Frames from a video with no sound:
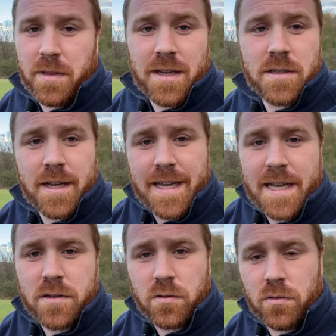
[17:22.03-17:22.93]
Things like
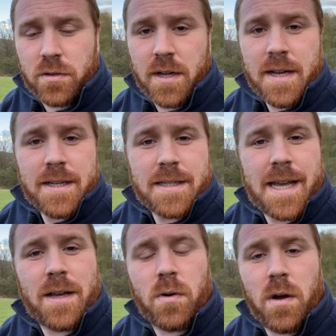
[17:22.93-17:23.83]
kestrels
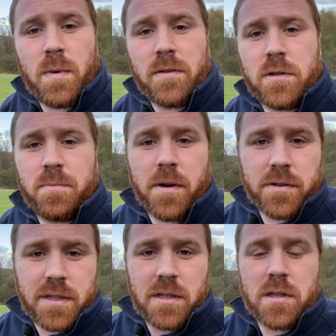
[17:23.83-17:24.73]
take quite well to boxes,